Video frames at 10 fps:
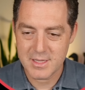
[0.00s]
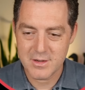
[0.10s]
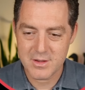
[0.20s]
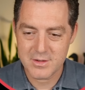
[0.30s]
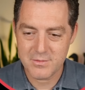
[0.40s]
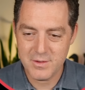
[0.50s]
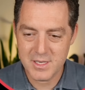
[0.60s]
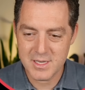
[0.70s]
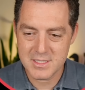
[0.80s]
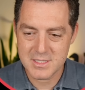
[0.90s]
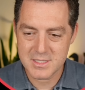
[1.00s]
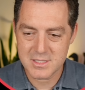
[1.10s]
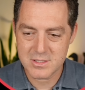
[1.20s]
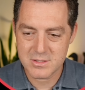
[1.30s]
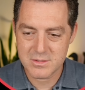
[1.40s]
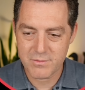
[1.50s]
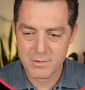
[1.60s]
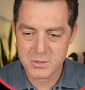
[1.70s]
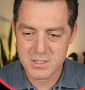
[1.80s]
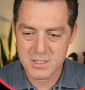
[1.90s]
there, there's Venus, distance
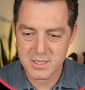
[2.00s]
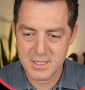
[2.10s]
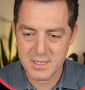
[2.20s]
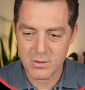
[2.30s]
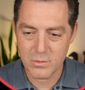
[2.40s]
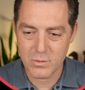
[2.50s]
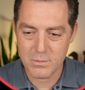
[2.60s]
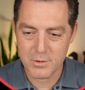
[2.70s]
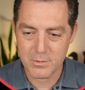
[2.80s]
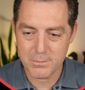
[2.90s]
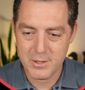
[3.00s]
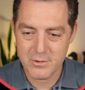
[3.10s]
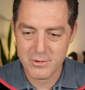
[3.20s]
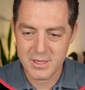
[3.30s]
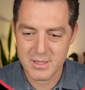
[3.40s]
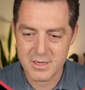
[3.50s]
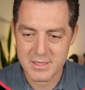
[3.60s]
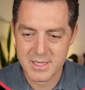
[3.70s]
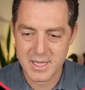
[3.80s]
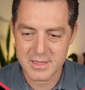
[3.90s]
from sun, orbital period, day